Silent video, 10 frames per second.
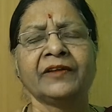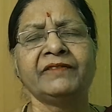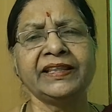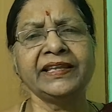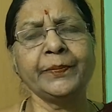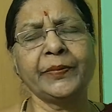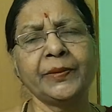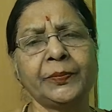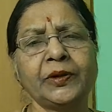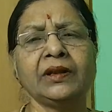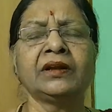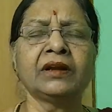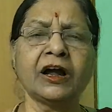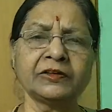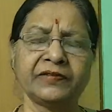Wealthy people,
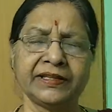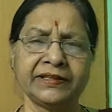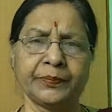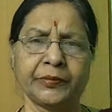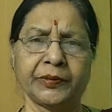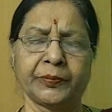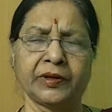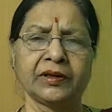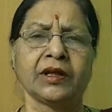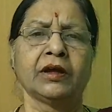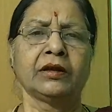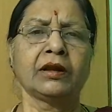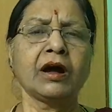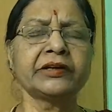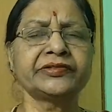not wealthy people.
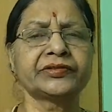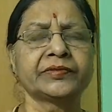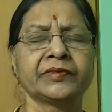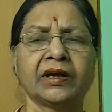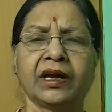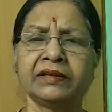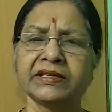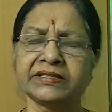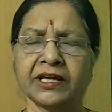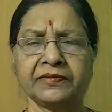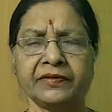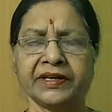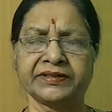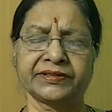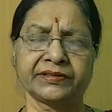Lords and the
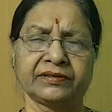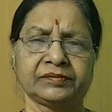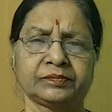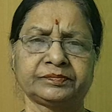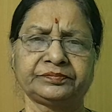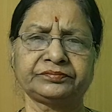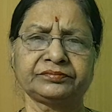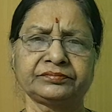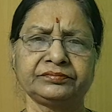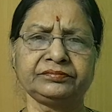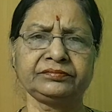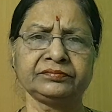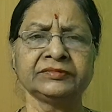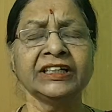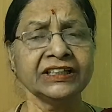servants.
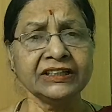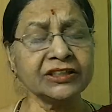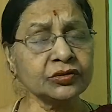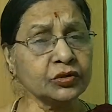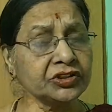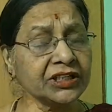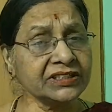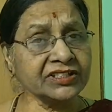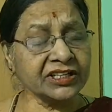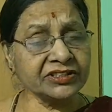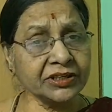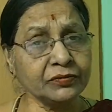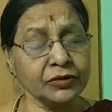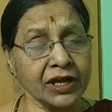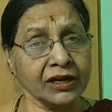In the social structure
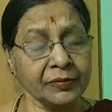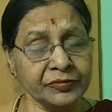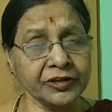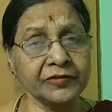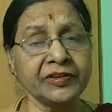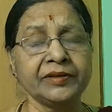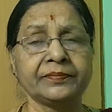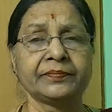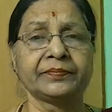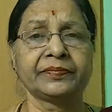we are observing.